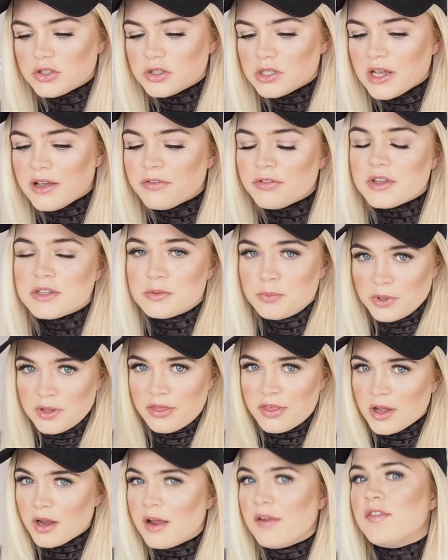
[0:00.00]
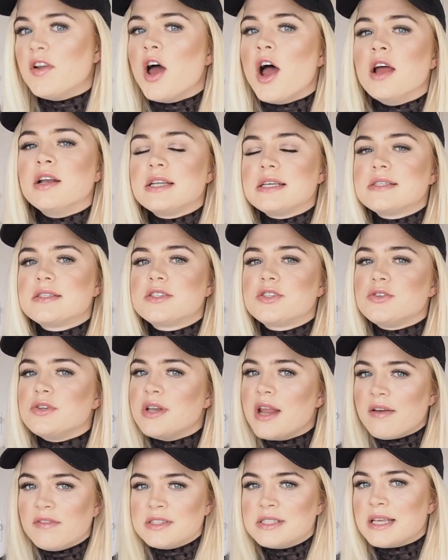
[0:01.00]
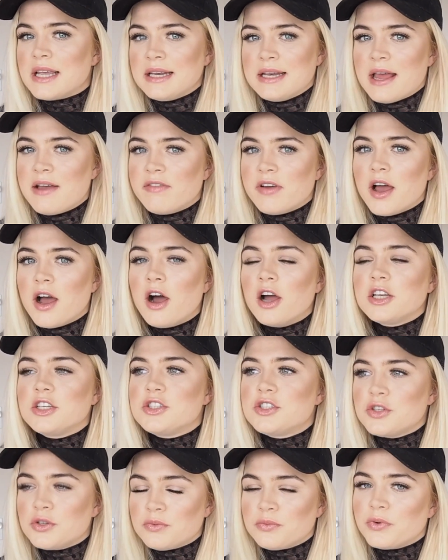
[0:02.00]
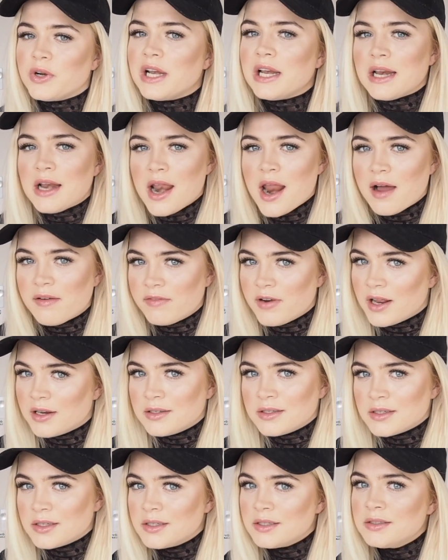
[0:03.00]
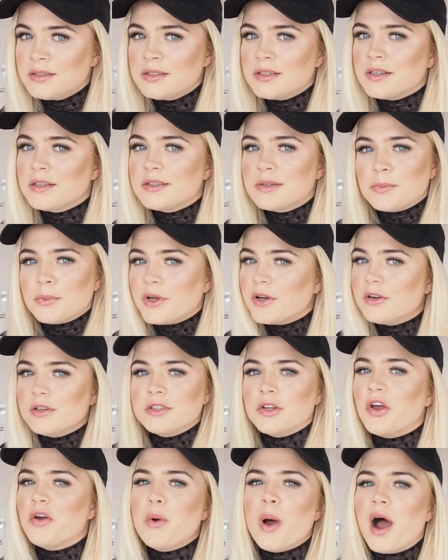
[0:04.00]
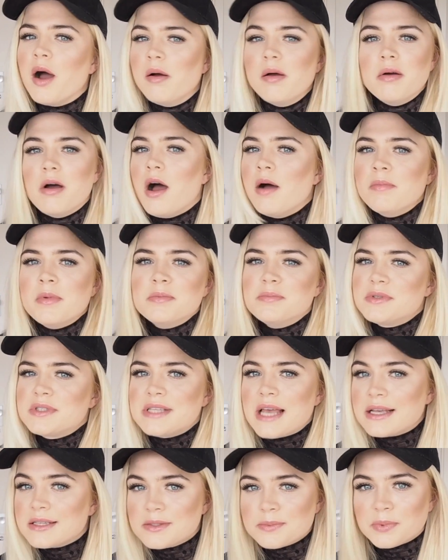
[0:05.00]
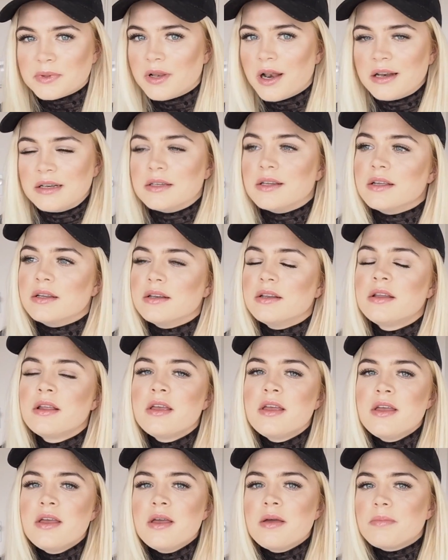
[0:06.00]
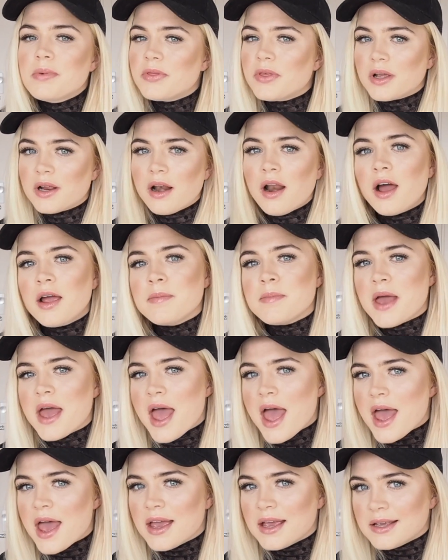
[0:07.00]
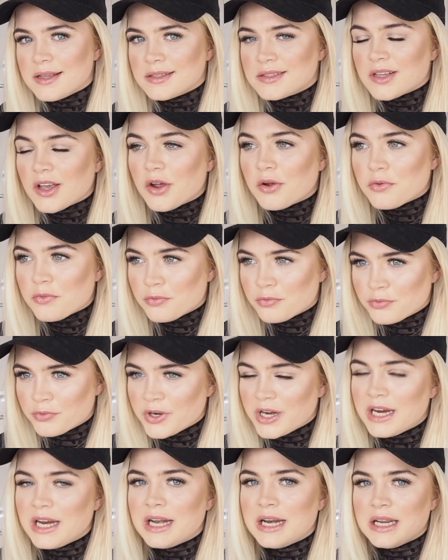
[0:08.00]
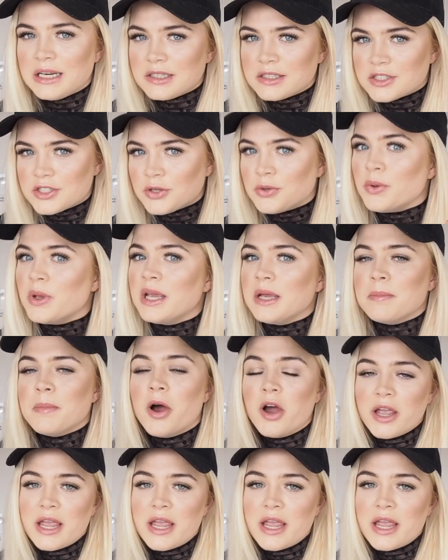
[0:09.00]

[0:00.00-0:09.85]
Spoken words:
If there's one thing I've learned is to never say never. I do really love London. We all know I'm obsessed with London, but the climate here is really doing my